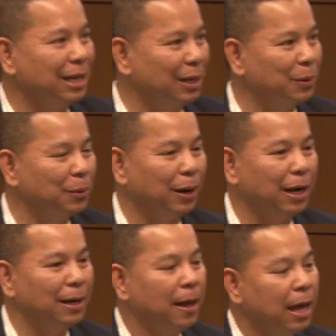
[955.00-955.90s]
No,
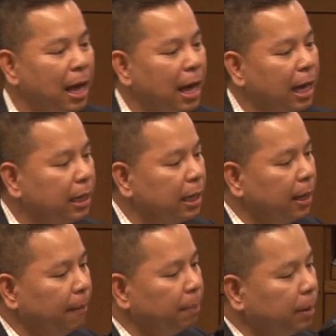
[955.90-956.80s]
right? And,
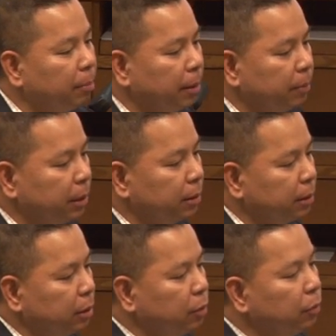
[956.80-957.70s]
but, but
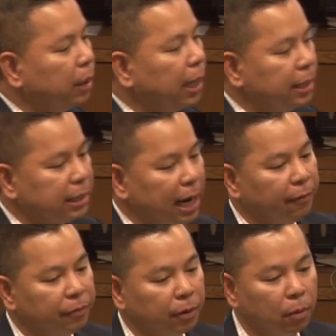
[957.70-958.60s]
you realize
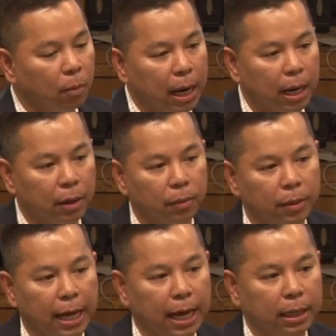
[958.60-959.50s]
after a while
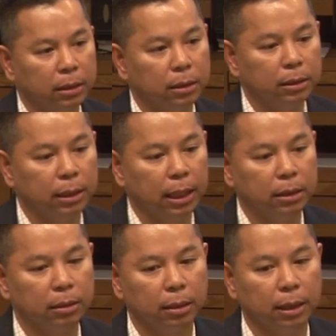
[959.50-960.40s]
that,
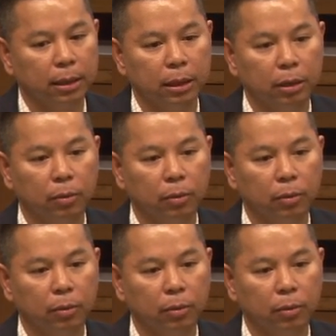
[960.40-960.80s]
that you